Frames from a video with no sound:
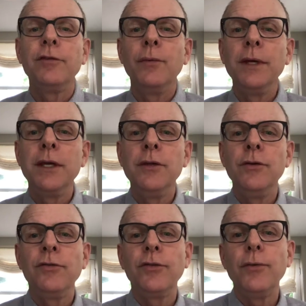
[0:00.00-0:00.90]
that we can
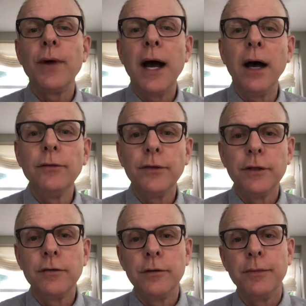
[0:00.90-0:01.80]
use throughout the
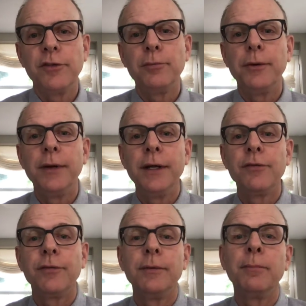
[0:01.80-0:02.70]
group experience,
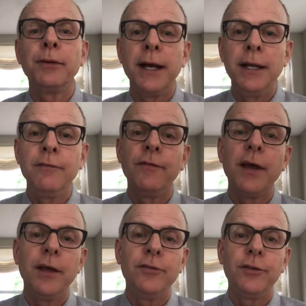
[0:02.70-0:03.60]
from the planning
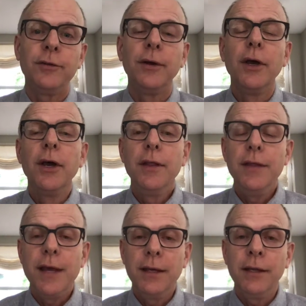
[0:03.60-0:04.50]
phase to
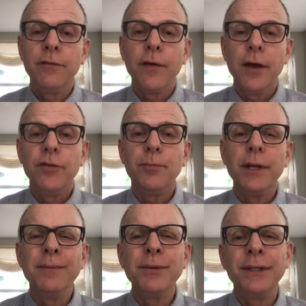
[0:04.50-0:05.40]
the ending phase. But
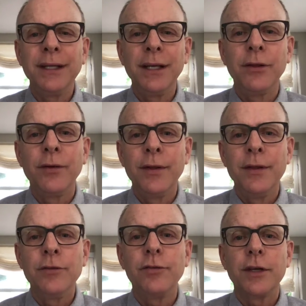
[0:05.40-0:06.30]
in particular, in
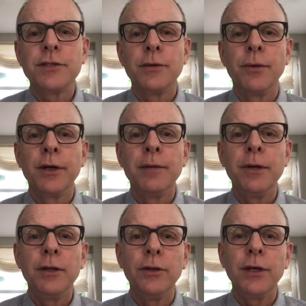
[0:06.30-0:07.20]
this section, we're going to be
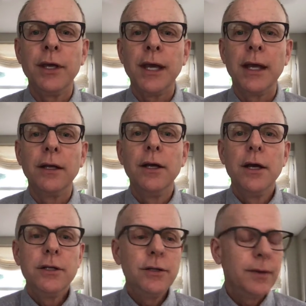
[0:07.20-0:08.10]
looking at
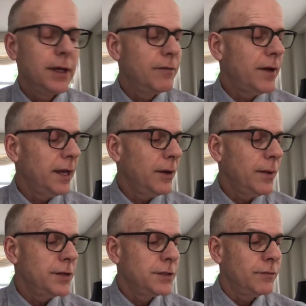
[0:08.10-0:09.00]
doing
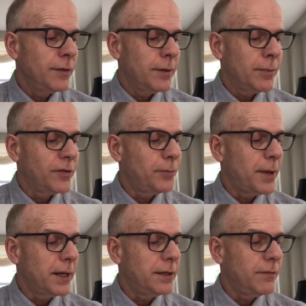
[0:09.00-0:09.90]
evaluation from the
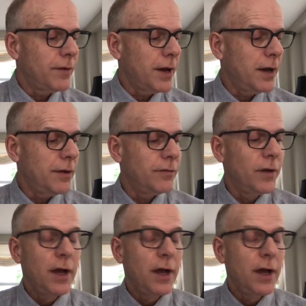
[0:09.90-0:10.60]
perspective of